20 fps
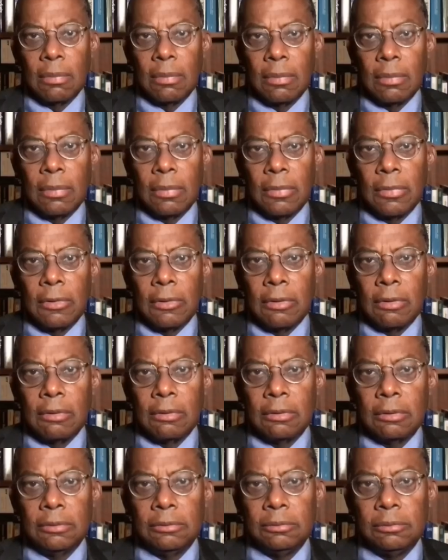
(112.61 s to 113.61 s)

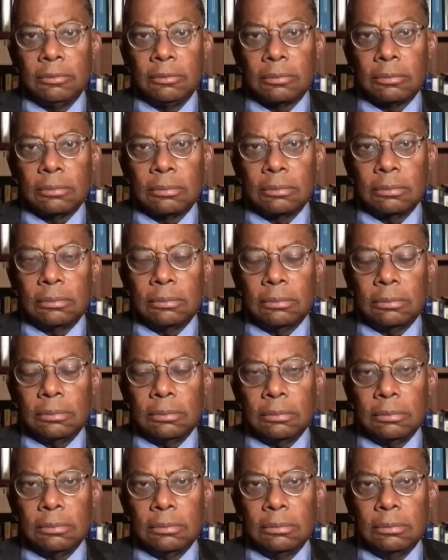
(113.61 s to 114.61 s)

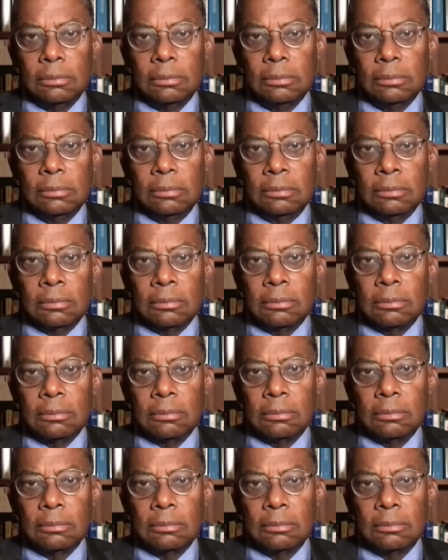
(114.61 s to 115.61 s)

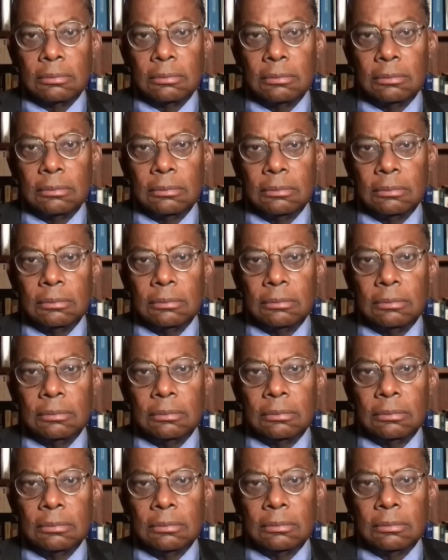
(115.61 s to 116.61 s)

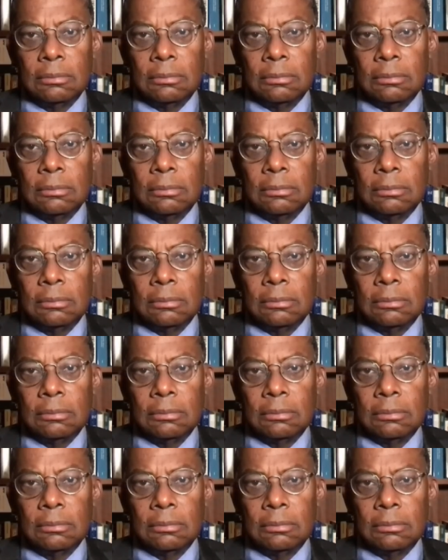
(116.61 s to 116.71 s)
(not speaking)